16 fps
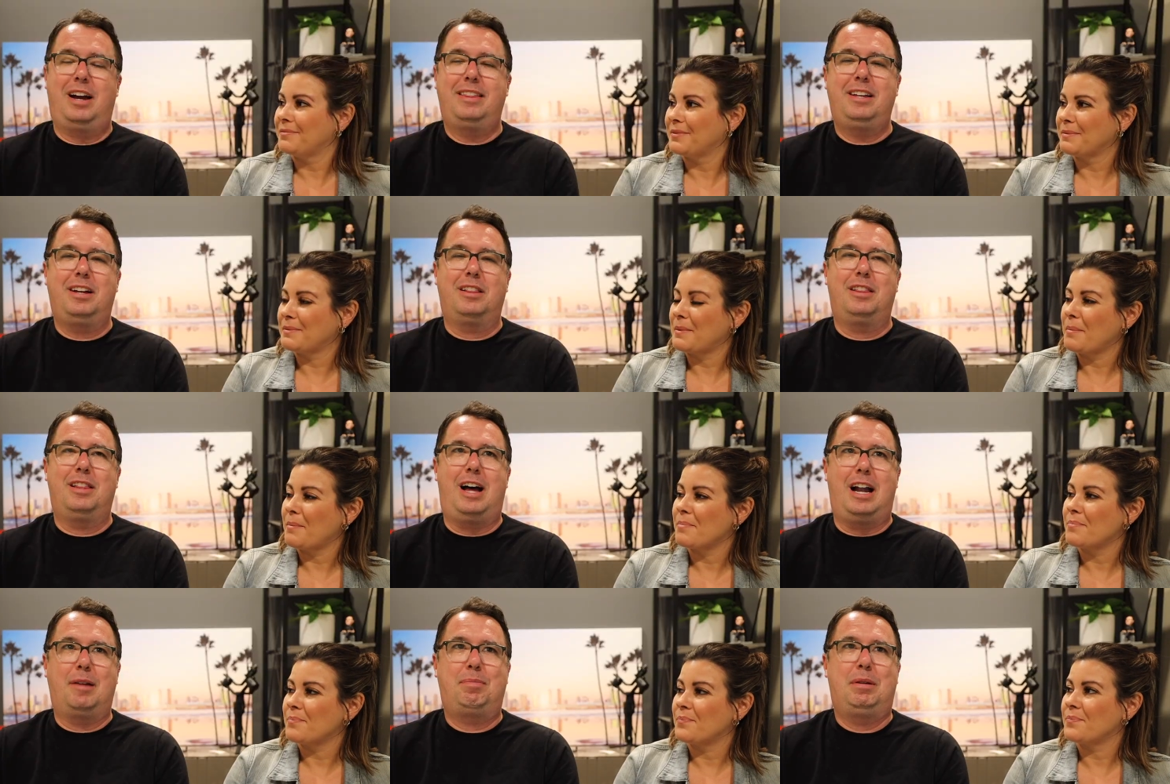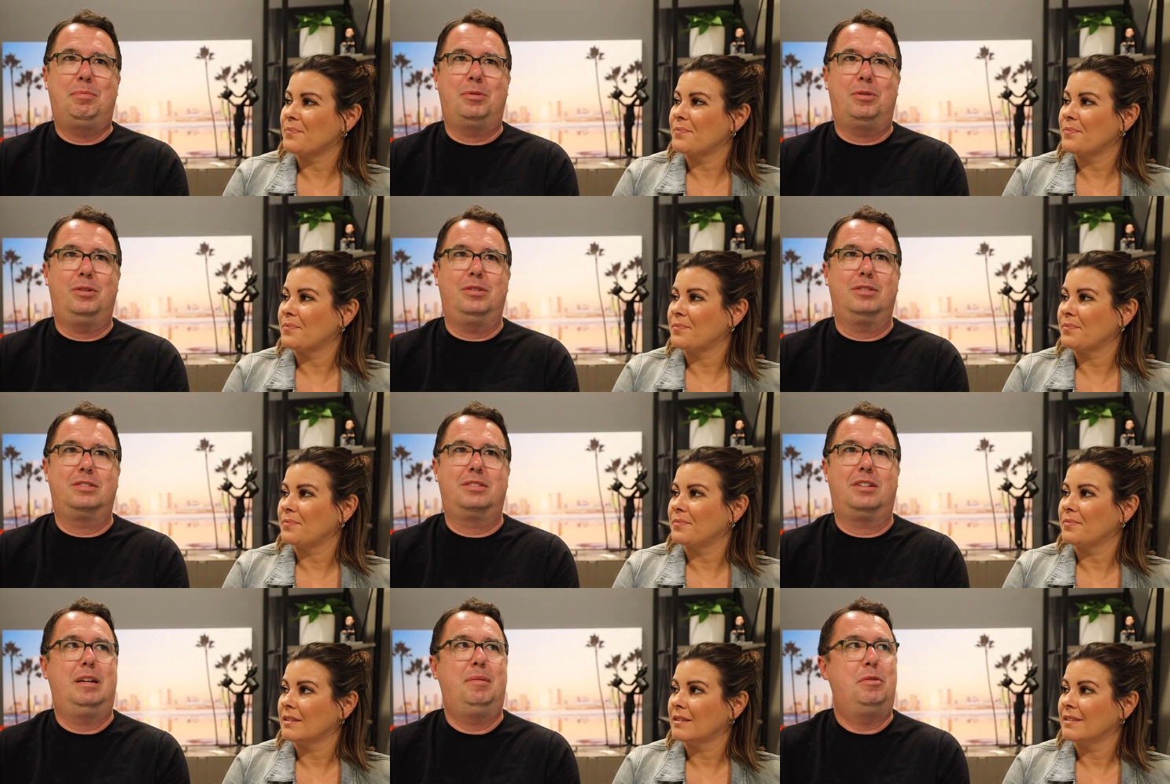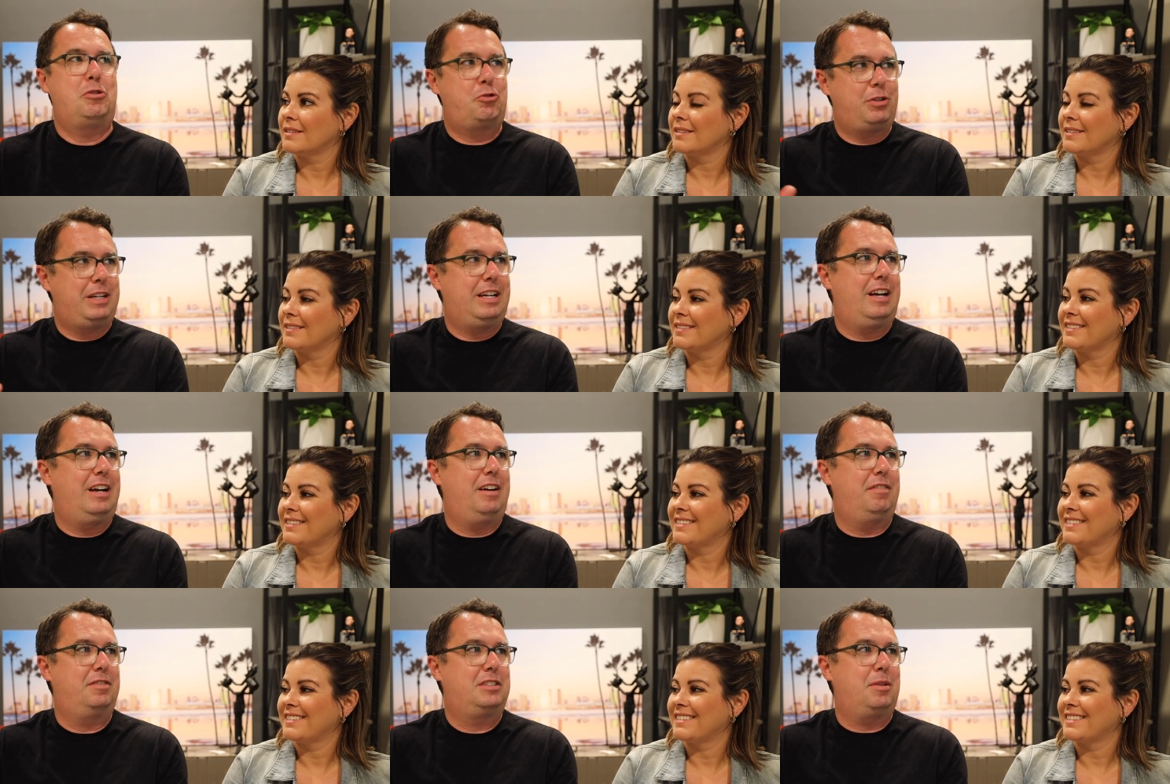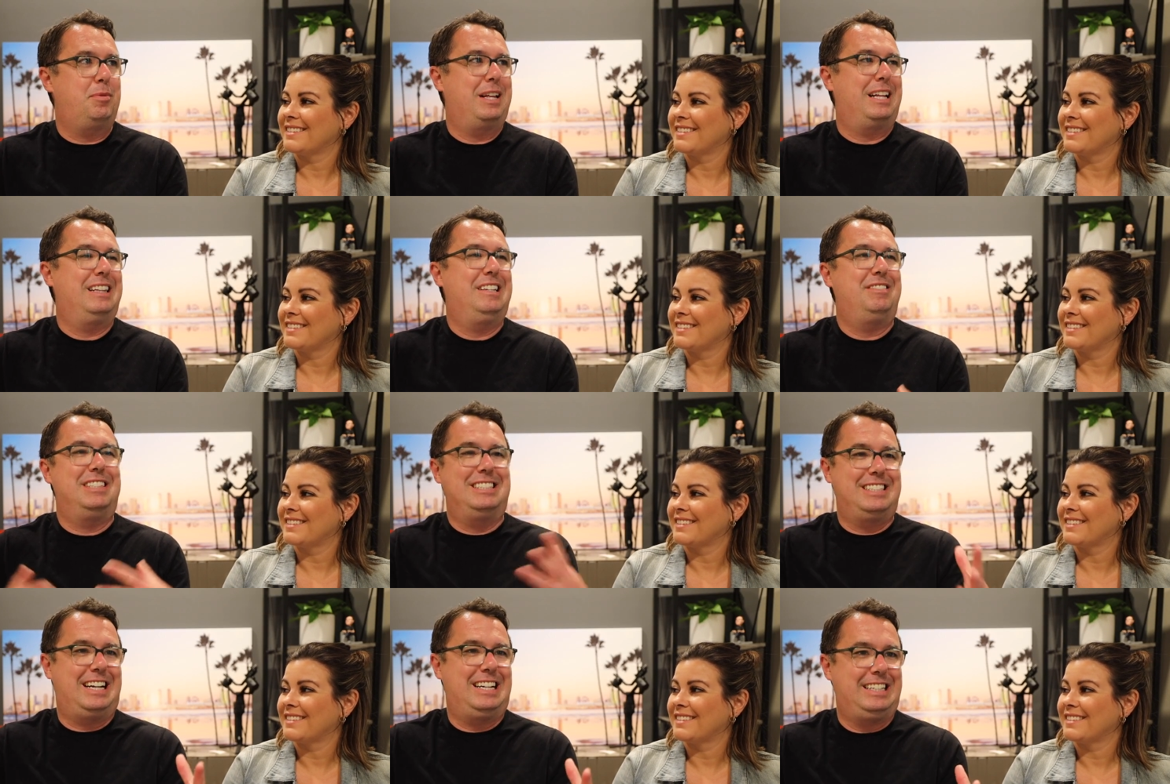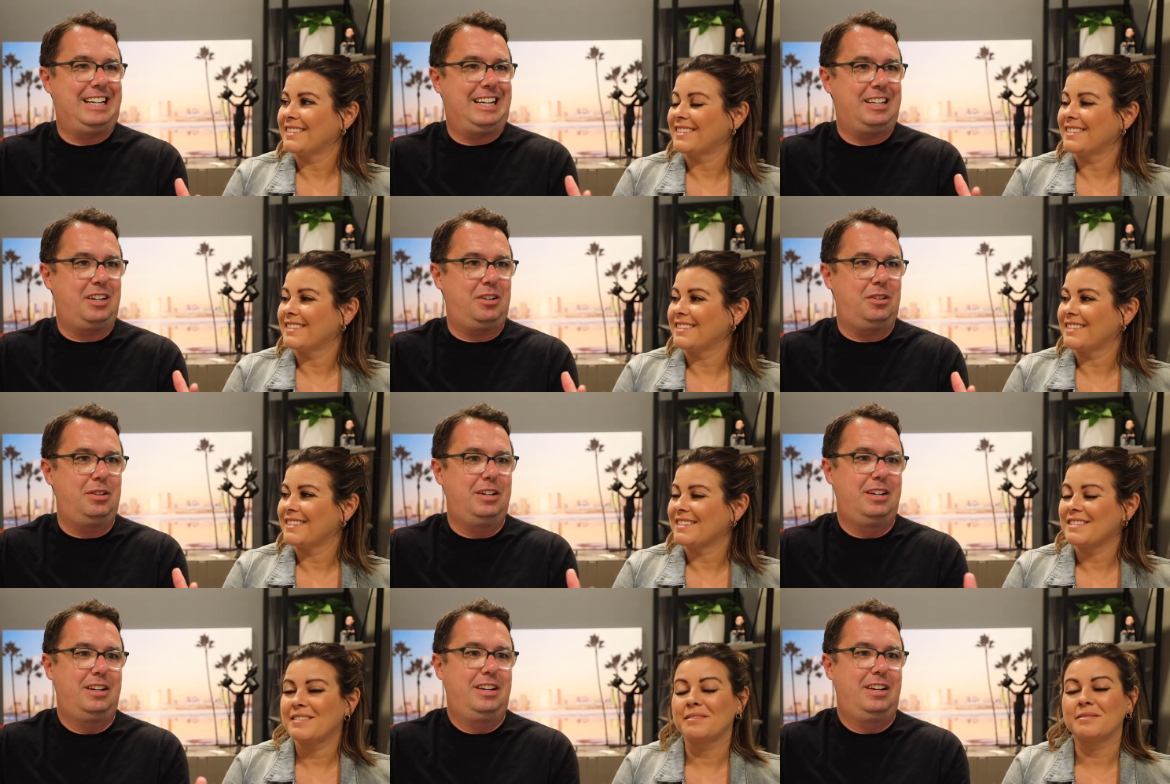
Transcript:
Speaker 1: I think a lot of people's imagery of someone that lives in San Diego